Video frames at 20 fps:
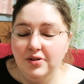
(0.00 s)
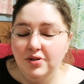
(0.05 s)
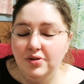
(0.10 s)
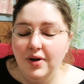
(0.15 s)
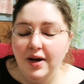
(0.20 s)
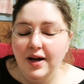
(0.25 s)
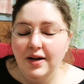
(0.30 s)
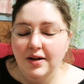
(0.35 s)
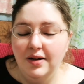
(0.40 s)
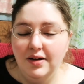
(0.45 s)

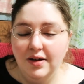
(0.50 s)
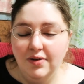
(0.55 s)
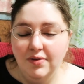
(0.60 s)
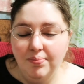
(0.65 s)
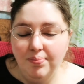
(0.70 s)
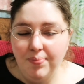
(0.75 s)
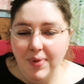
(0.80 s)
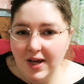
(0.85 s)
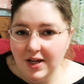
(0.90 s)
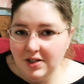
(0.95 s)
to, and it
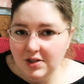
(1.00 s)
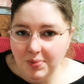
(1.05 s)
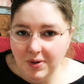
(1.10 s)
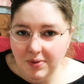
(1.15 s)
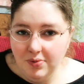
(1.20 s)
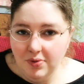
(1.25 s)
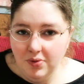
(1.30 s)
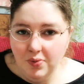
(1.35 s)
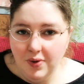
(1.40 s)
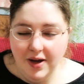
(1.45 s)
pays
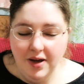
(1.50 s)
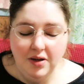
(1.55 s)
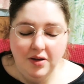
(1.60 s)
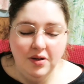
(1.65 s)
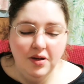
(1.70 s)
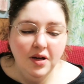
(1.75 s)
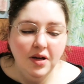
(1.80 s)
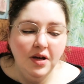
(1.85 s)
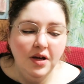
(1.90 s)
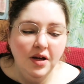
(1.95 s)
people well,